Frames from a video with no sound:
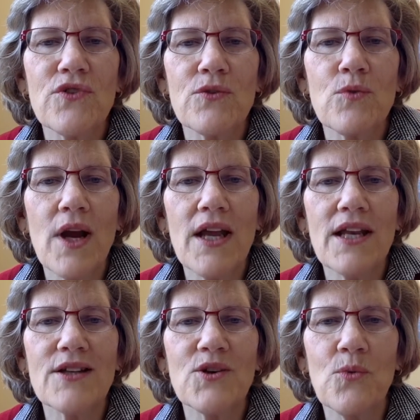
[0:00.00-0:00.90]
the
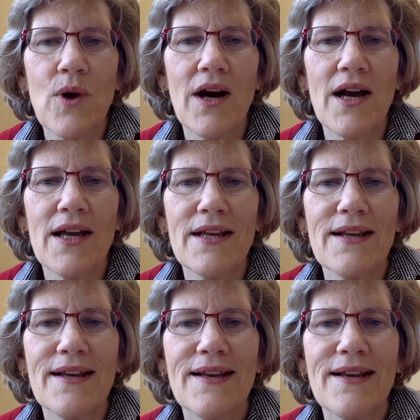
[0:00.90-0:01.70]
right to whine